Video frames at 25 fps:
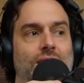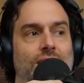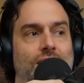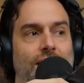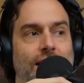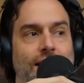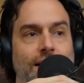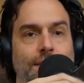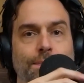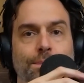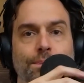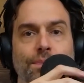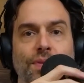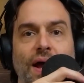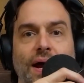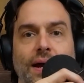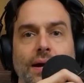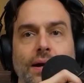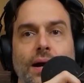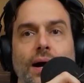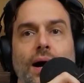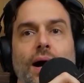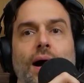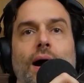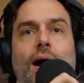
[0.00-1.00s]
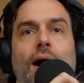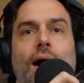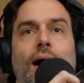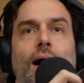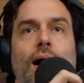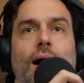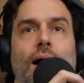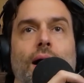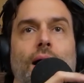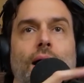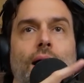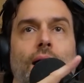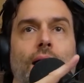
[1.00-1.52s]
Like,
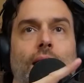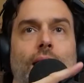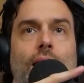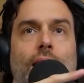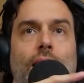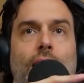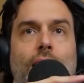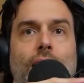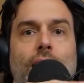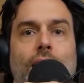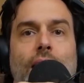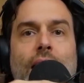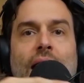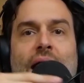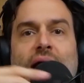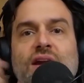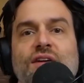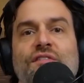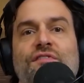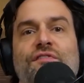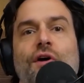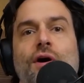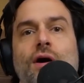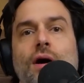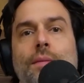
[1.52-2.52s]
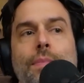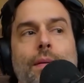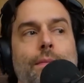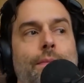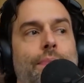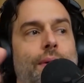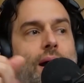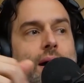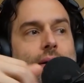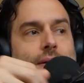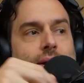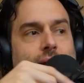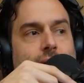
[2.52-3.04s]
how do you fuck up a
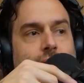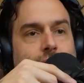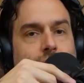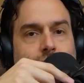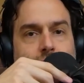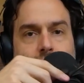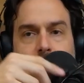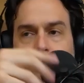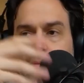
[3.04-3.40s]
brownie?